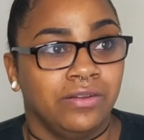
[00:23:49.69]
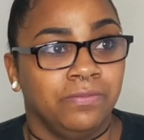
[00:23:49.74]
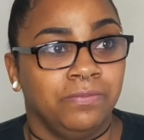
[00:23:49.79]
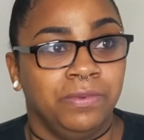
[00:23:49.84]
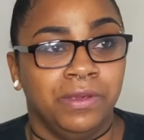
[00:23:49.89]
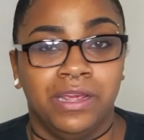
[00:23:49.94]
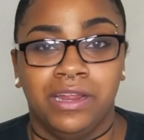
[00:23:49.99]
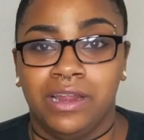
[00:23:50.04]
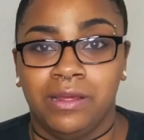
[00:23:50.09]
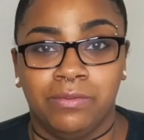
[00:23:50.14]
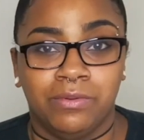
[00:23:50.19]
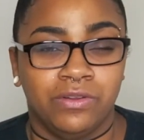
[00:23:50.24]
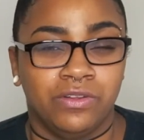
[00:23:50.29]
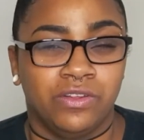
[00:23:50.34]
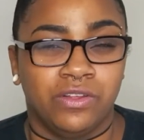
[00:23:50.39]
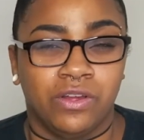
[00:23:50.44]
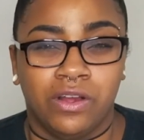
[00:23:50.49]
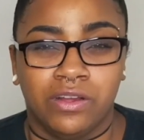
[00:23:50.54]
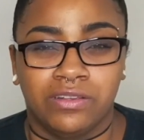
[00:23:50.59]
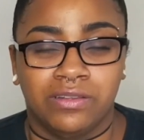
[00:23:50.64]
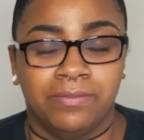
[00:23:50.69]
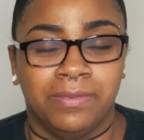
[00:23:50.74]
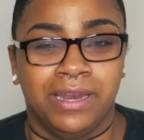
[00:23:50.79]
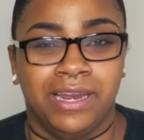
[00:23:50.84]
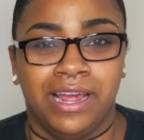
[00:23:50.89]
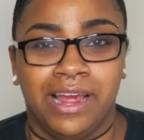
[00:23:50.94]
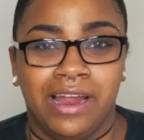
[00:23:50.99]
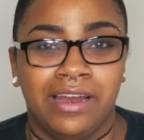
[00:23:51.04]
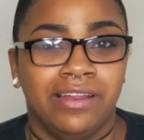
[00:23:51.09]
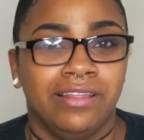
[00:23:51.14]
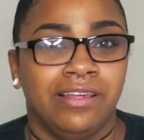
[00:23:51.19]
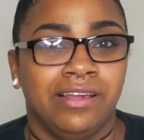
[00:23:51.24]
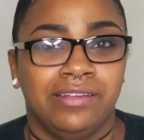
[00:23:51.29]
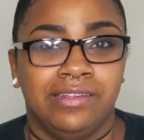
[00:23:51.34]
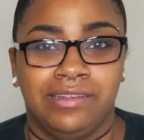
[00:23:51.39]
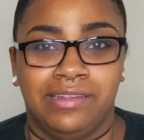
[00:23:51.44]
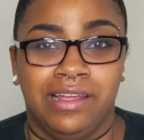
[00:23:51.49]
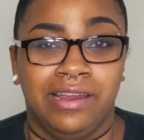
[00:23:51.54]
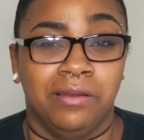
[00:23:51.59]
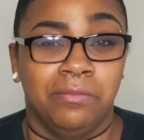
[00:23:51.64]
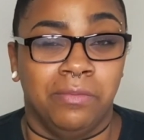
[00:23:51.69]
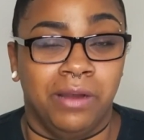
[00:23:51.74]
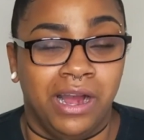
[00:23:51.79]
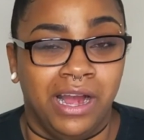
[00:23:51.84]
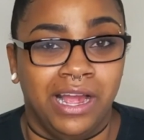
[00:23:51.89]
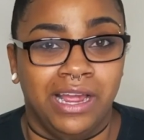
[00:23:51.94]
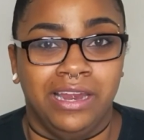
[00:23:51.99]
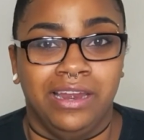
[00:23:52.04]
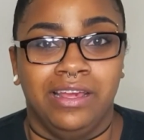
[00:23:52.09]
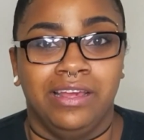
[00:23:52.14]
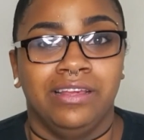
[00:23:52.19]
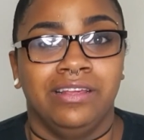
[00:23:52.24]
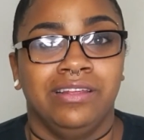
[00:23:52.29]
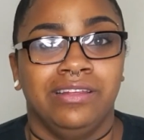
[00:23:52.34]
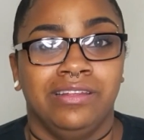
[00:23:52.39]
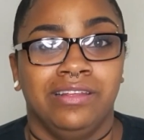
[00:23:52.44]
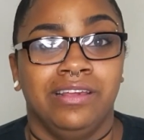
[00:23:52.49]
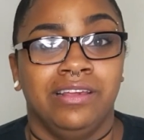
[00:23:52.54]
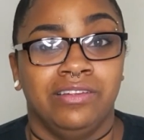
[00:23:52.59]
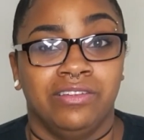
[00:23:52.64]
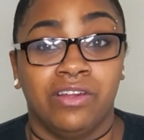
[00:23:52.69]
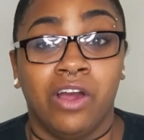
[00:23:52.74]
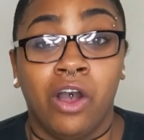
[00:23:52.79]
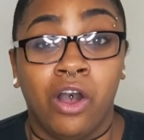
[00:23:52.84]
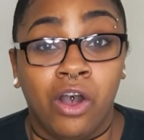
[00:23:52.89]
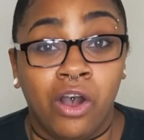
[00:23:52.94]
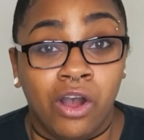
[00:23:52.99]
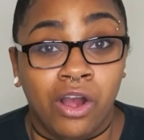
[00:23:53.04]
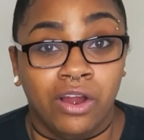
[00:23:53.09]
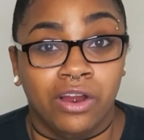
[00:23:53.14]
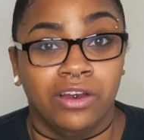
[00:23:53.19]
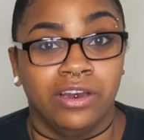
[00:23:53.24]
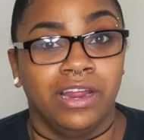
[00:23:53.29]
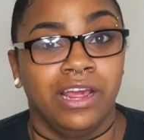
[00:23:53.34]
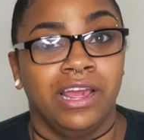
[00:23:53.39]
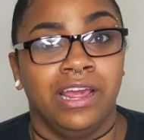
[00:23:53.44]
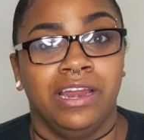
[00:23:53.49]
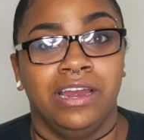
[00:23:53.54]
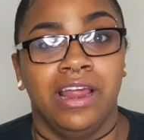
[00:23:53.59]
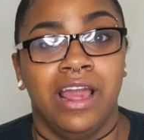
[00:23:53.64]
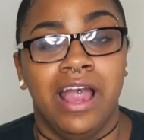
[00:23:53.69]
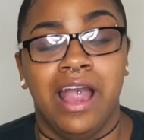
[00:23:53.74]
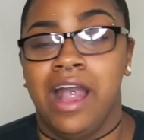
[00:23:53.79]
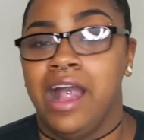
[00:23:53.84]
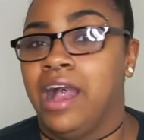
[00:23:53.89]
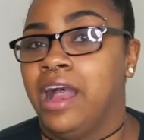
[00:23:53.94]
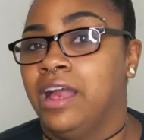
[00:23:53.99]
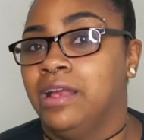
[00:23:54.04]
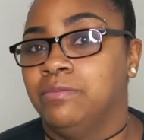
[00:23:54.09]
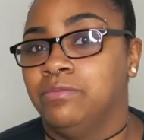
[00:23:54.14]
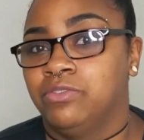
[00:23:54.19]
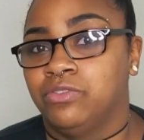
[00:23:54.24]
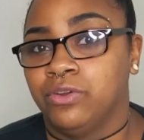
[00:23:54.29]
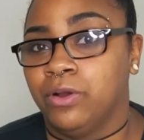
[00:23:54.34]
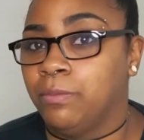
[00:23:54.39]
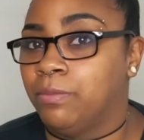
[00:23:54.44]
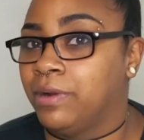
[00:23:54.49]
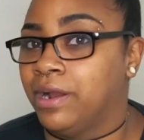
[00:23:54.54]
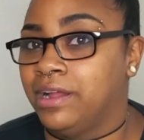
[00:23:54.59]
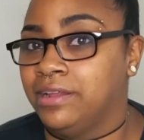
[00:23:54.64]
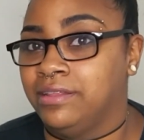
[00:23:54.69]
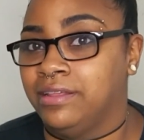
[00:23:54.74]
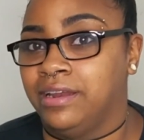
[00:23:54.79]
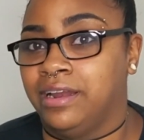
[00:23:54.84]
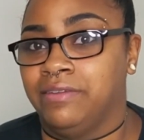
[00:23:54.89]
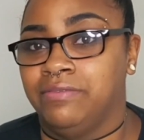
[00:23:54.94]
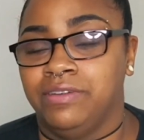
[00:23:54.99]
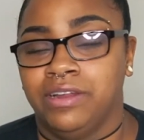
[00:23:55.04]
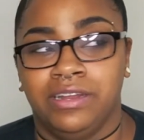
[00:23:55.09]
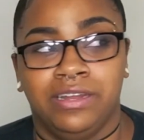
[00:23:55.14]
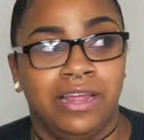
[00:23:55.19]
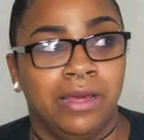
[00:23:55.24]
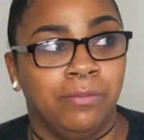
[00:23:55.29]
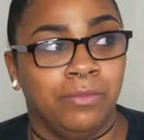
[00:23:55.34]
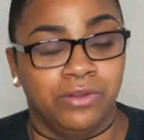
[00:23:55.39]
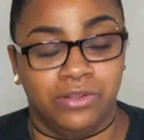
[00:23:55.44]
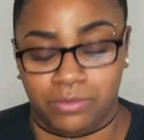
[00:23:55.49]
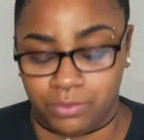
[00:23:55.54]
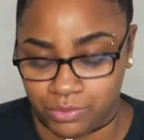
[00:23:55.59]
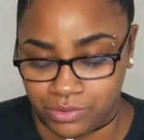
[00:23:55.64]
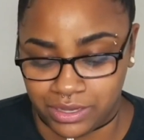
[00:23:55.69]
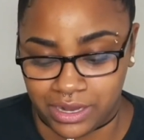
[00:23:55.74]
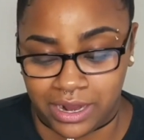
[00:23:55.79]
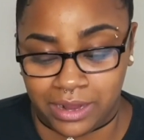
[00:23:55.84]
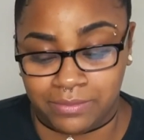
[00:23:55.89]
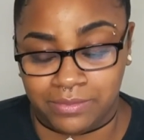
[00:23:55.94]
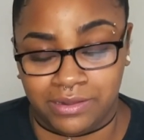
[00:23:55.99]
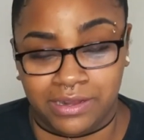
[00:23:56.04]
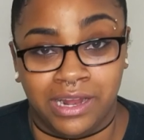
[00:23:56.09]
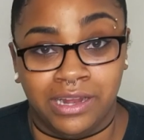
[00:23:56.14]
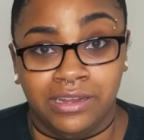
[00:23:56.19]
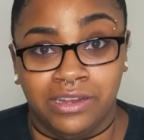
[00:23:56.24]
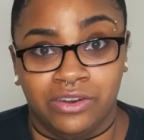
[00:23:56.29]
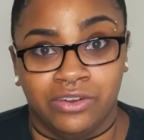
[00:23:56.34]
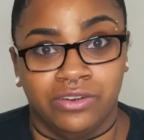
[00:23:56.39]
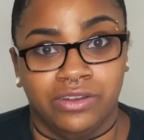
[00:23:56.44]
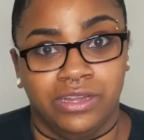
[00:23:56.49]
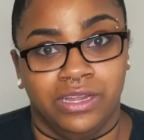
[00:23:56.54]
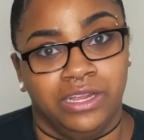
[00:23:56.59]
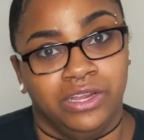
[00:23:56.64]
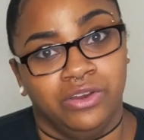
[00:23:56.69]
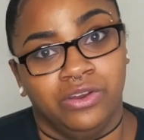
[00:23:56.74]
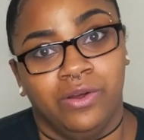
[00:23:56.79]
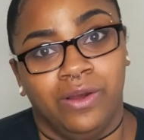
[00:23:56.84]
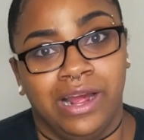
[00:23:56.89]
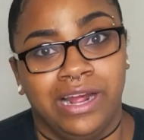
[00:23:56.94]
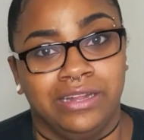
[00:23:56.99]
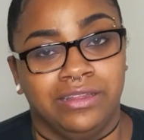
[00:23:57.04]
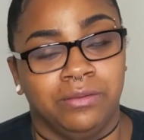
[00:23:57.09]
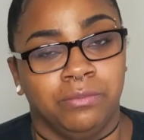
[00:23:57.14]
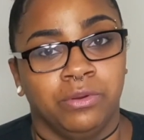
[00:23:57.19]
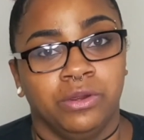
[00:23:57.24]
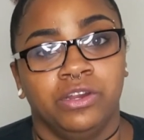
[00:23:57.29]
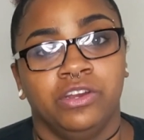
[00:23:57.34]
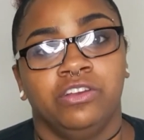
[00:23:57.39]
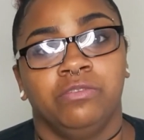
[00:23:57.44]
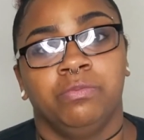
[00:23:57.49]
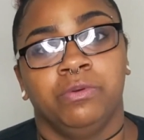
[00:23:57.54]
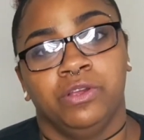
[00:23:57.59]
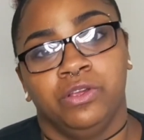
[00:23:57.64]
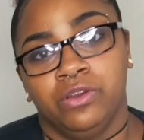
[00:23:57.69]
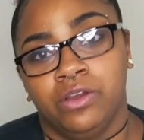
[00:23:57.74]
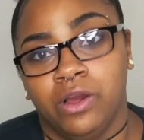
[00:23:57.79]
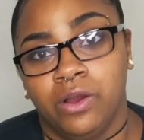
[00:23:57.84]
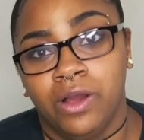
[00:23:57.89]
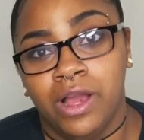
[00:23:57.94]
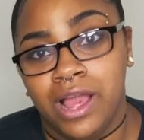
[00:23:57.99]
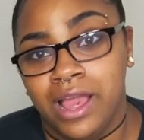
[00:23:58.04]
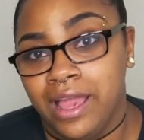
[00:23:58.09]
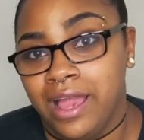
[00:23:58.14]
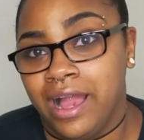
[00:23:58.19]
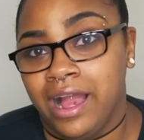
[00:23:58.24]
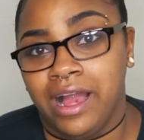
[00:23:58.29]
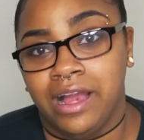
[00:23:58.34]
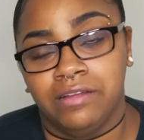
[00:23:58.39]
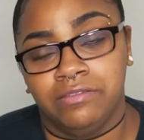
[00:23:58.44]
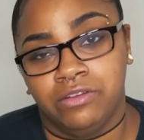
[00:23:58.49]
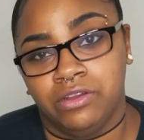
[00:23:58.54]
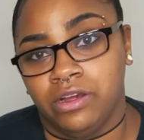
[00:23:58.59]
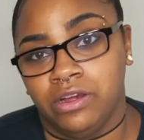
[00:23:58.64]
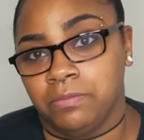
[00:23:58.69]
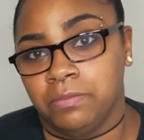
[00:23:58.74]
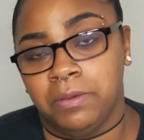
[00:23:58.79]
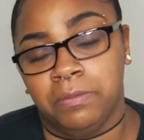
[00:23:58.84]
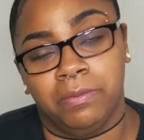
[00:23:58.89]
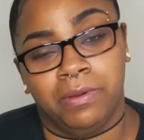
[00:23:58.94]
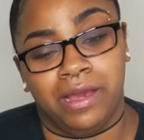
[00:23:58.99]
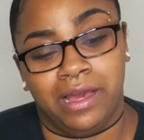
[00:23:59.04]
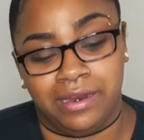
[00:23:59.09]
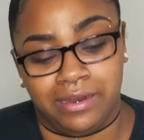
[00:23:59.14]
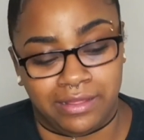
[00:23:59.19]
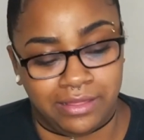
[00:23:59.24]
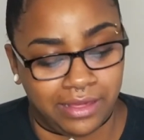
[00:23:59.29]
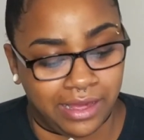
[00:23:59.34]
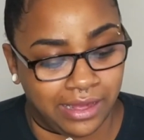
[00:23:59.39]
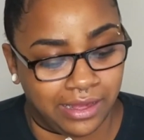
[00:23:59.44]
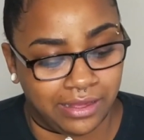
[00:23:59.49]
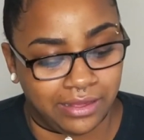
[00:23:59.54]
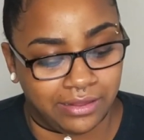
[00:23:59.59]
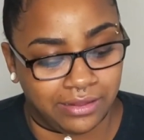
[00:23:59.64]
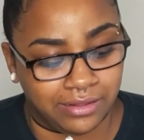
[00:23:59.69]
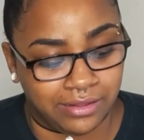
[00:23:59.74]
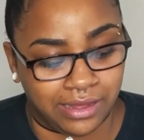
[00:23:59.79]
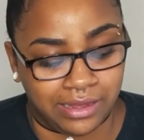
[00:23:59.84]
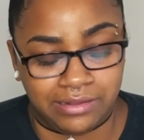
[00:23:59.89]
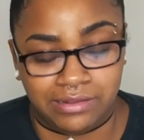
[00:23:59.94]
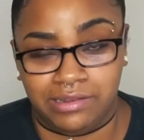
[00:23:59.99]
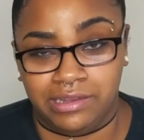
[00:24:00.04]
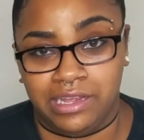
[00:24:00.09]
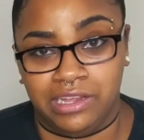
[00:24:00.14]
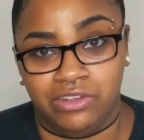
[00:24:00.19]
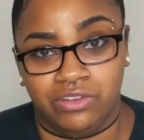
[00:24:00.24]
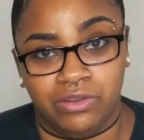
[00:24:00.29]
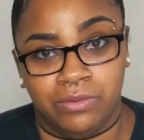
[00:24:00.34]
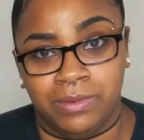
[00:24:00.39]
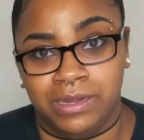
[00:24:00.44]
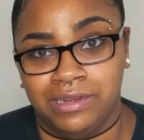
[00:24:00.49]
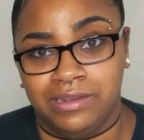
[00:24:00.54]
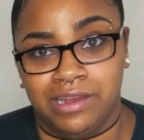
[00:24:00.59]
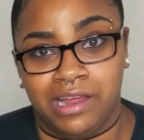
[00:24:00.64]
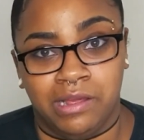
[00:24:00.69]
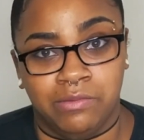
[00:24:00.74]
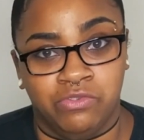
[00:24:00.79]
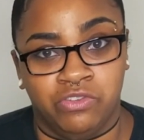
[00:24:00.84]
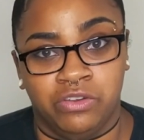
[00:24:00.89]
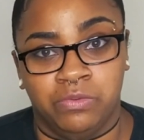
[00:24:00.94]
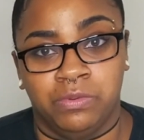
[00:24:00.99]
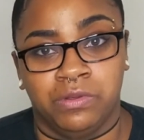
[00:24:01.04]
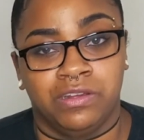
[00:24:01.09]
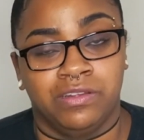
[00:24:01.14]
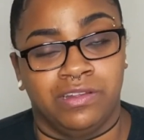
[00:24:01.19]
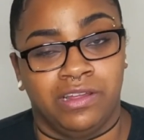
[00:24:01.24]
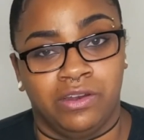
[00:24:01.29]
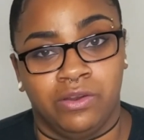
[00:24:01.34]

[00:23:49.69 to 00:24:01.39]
being able to talk somebody out of that state of mind is hard, and I am so proud that I've done that multiple times. Not literally, you know, at the bridge, but you know, I've talked people out of that state so many times just because I